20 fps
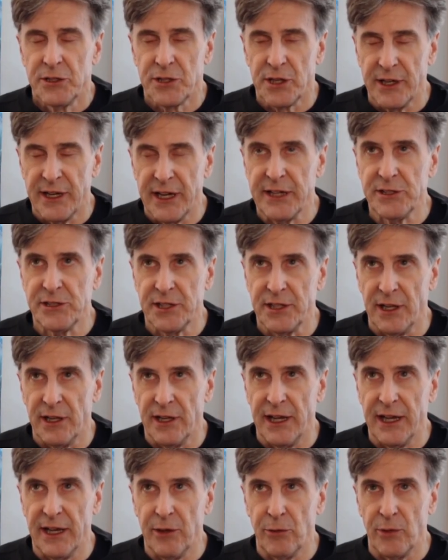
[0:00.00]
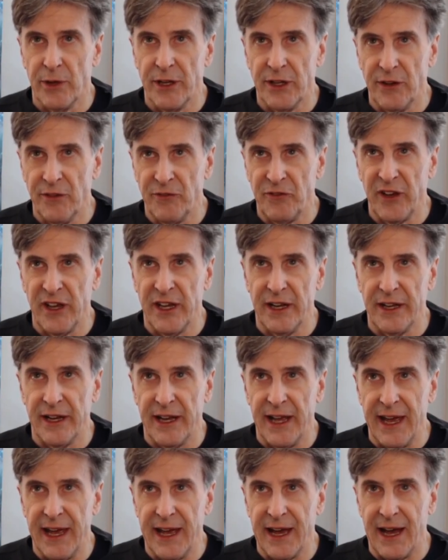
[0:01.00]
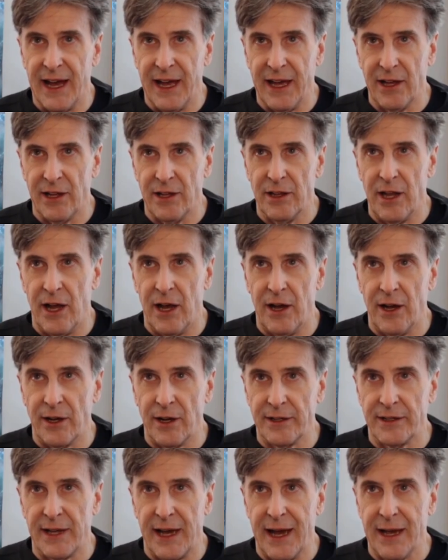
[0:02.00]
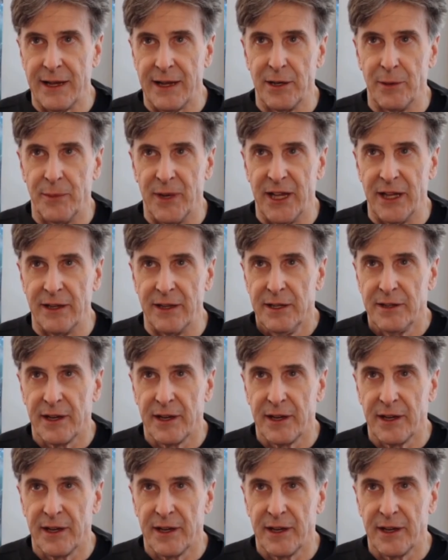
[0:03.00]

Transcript: Traditionally, when you feed an AI a long document,